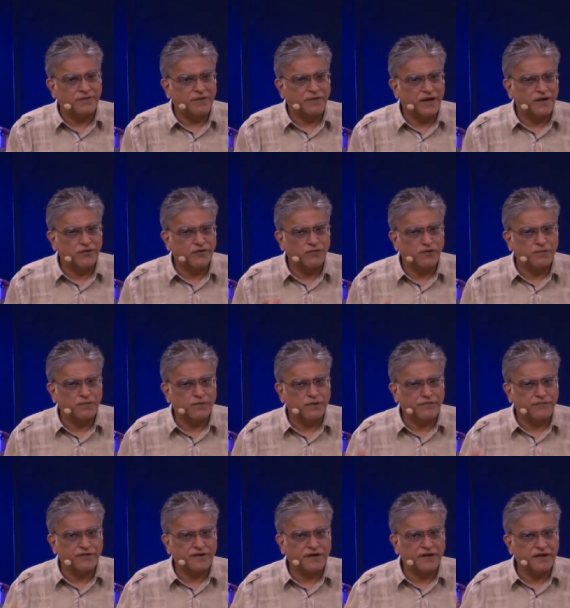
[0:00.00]
man, you will
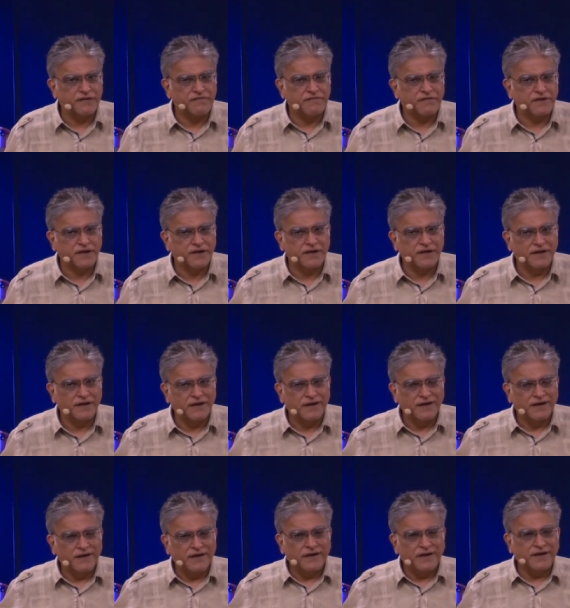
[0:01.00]
profit
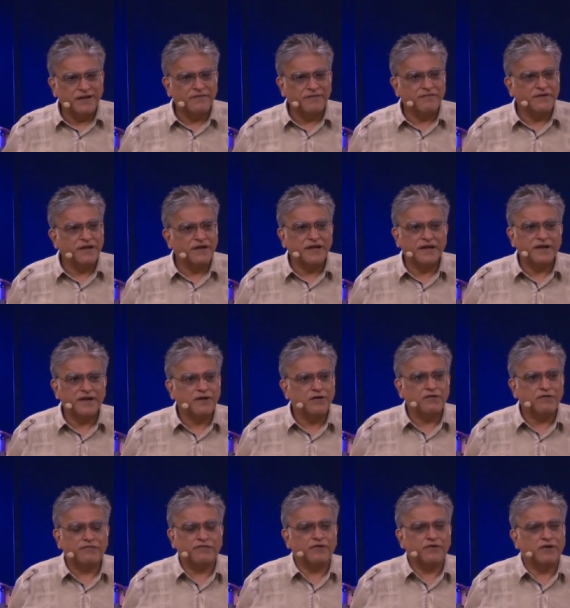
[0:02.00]
in every area
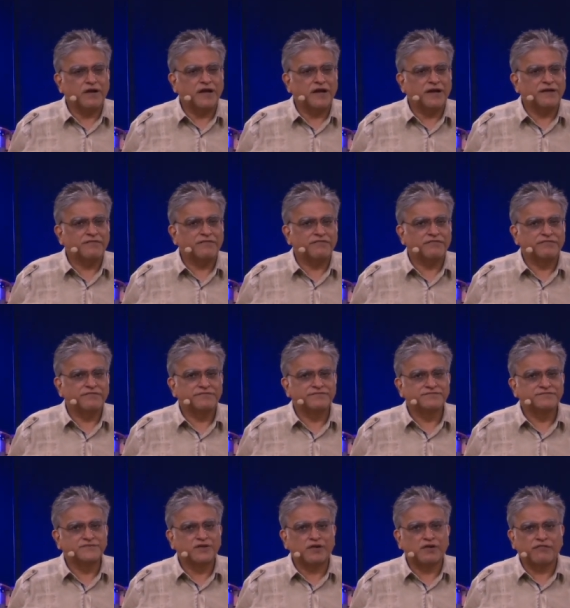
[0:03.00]
of your life.
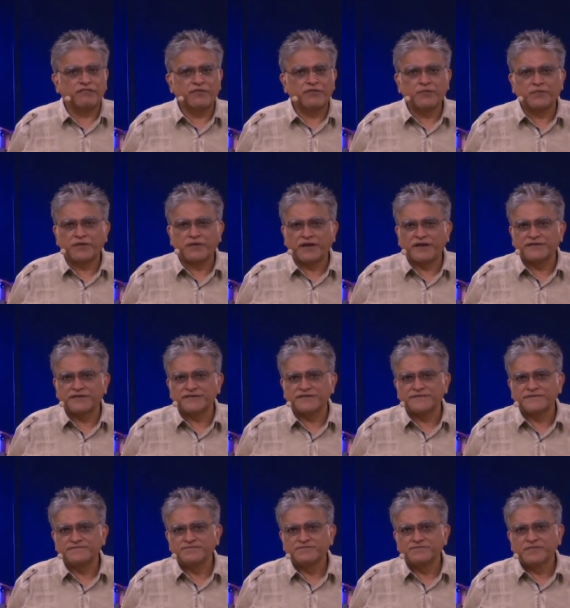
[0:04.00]
Not a few things.
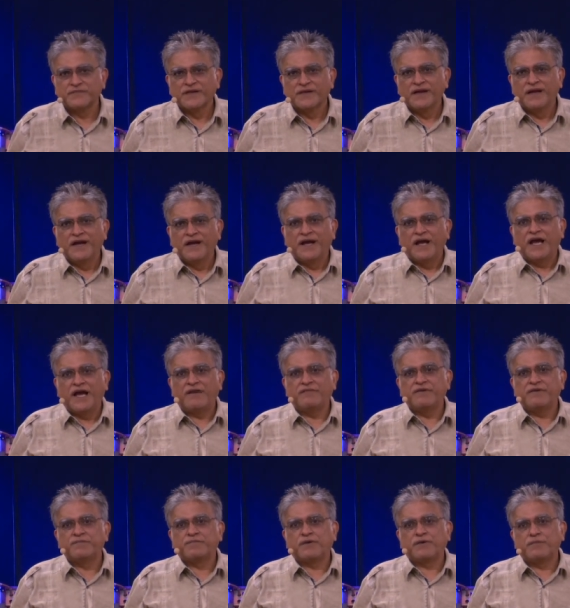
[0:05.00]

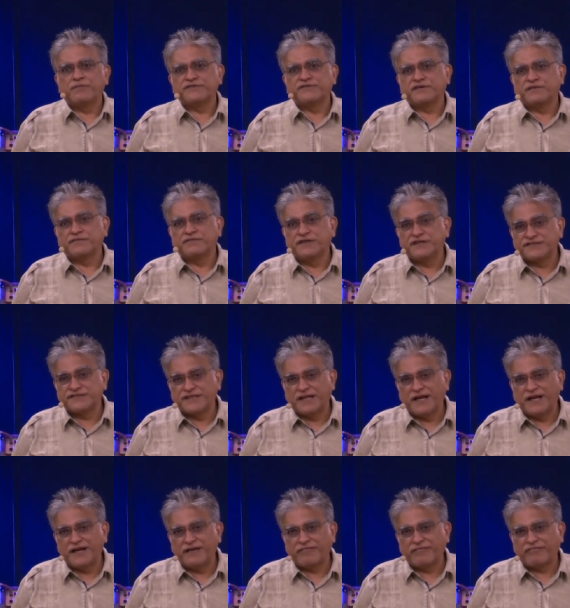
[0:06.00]
Having promise of this
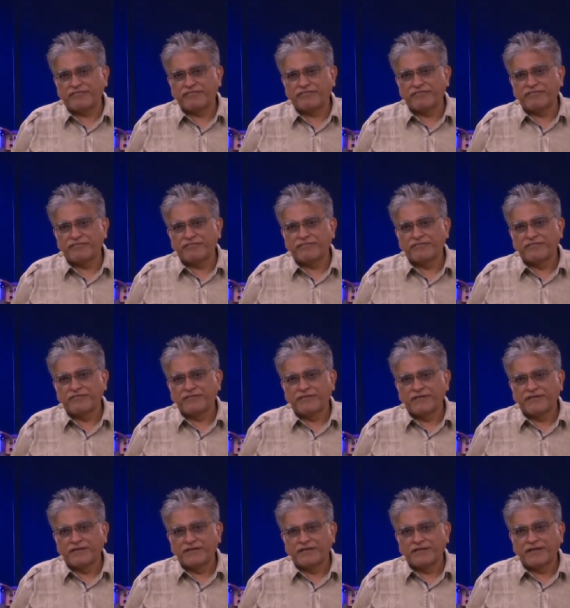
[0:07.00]
life
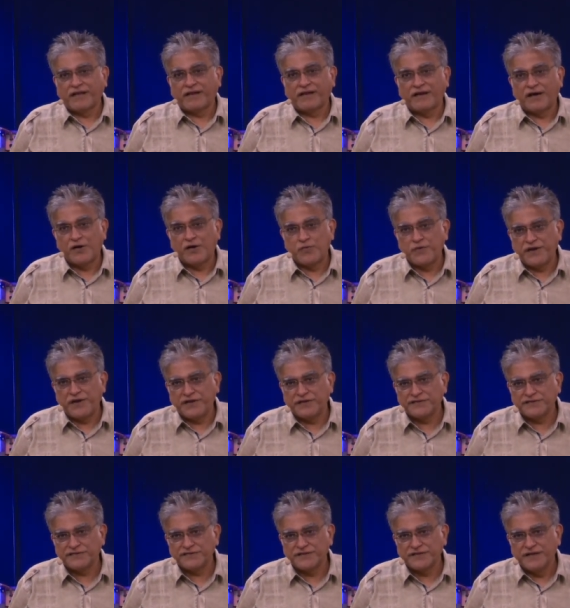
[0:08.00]
that now
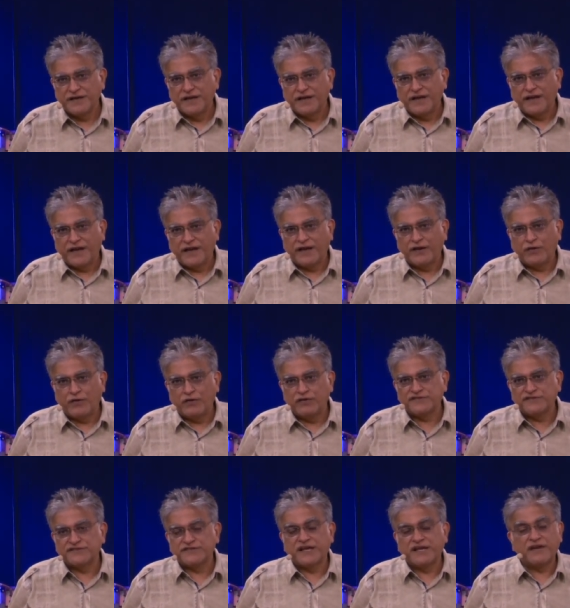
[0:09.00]
is, and
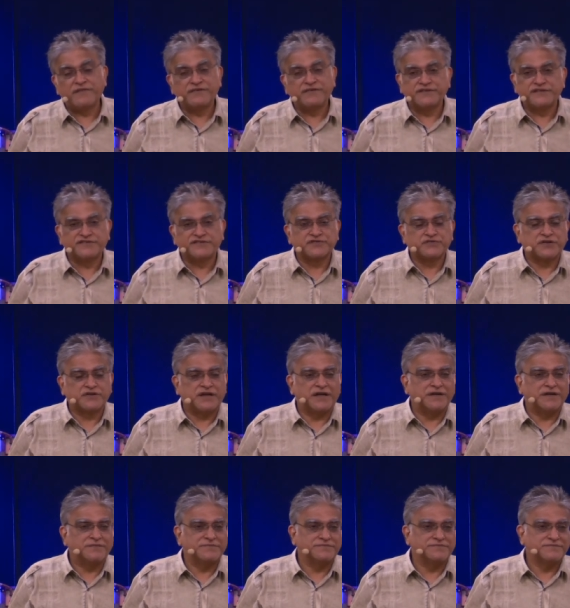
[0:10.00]
also that which is to
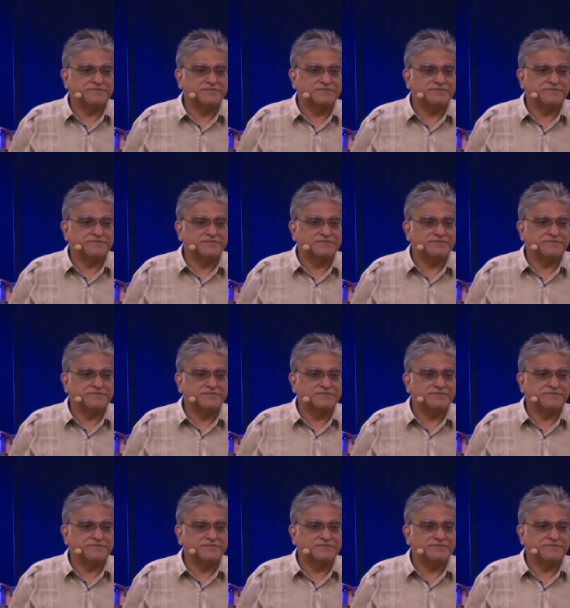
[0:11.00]
come.